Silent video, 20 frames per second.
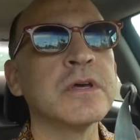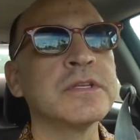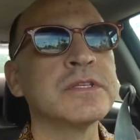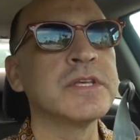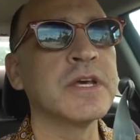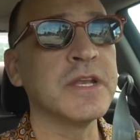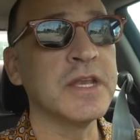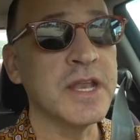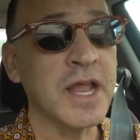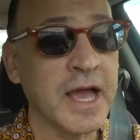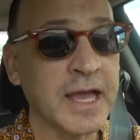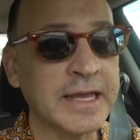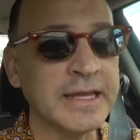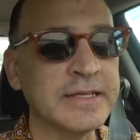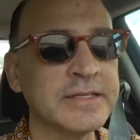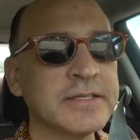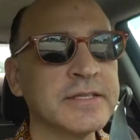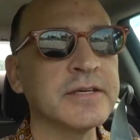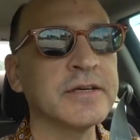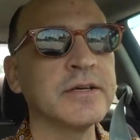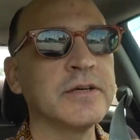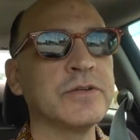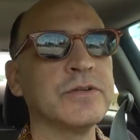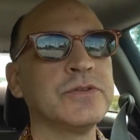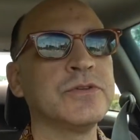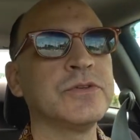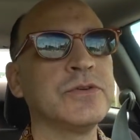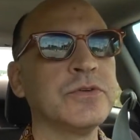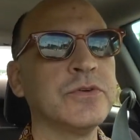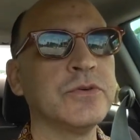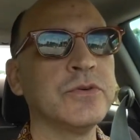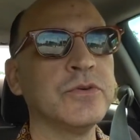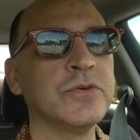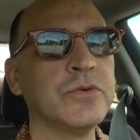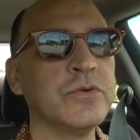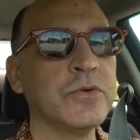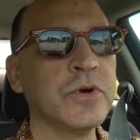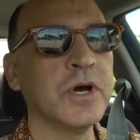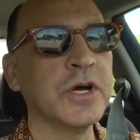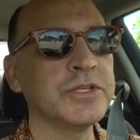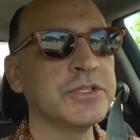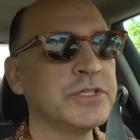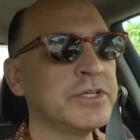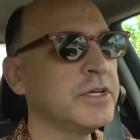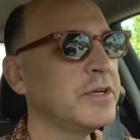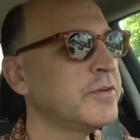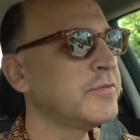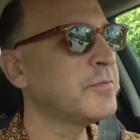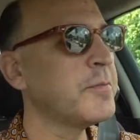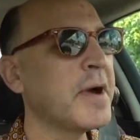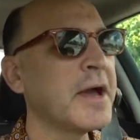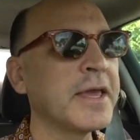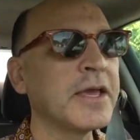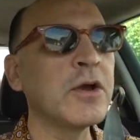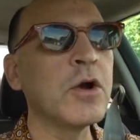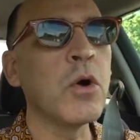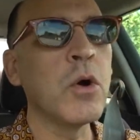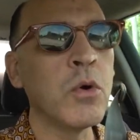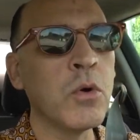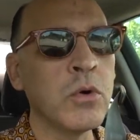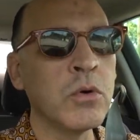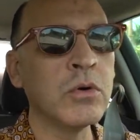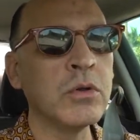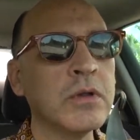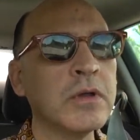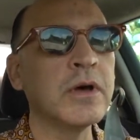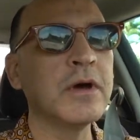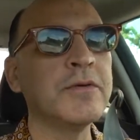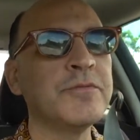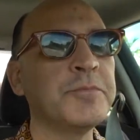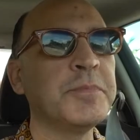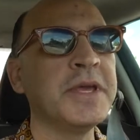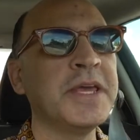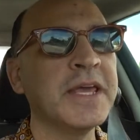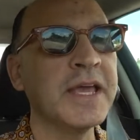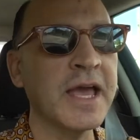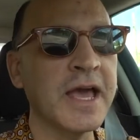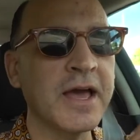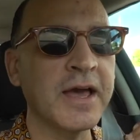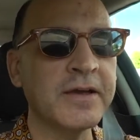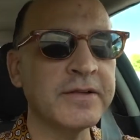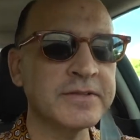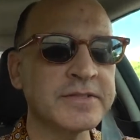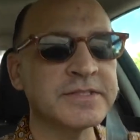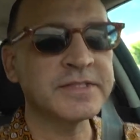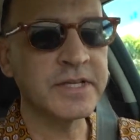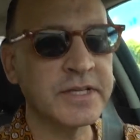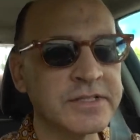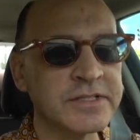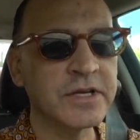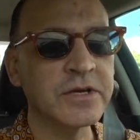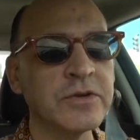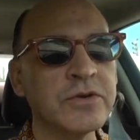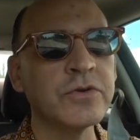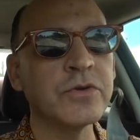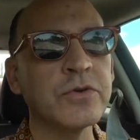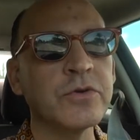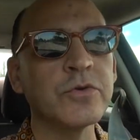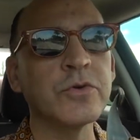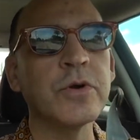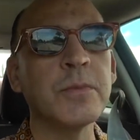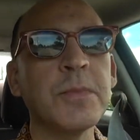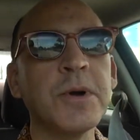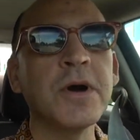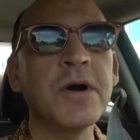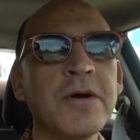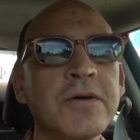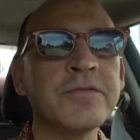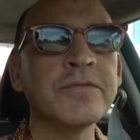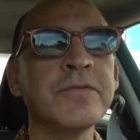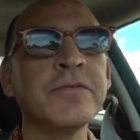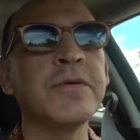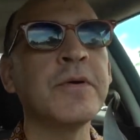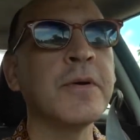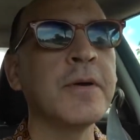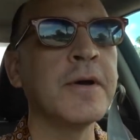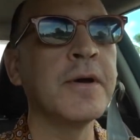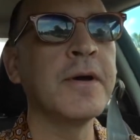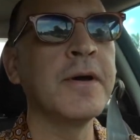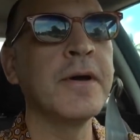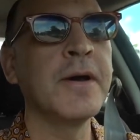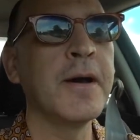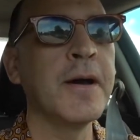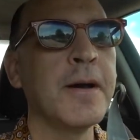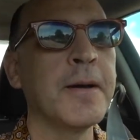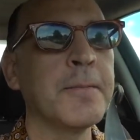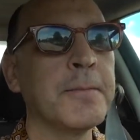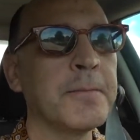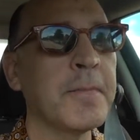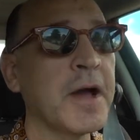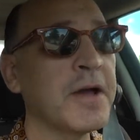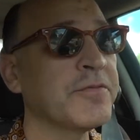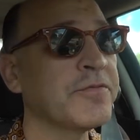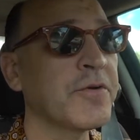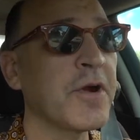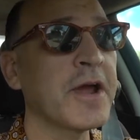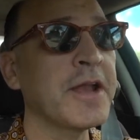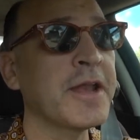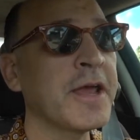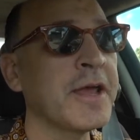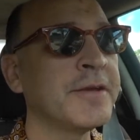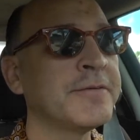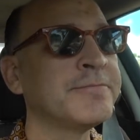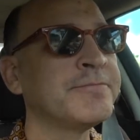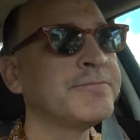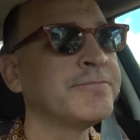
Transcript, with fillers: tonight to achieve my goal of being at 600 or above by Friday.